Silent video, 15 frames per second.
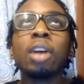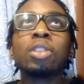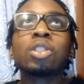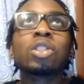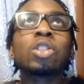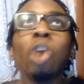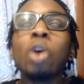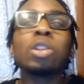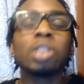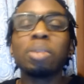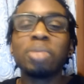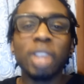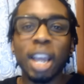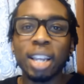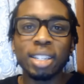so
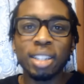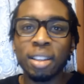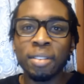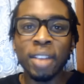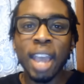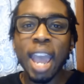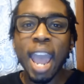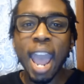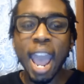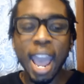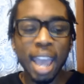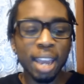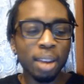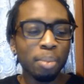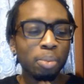subjective,
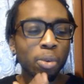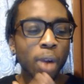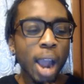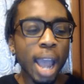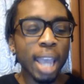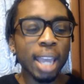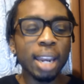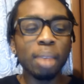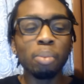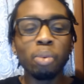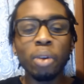and Bryan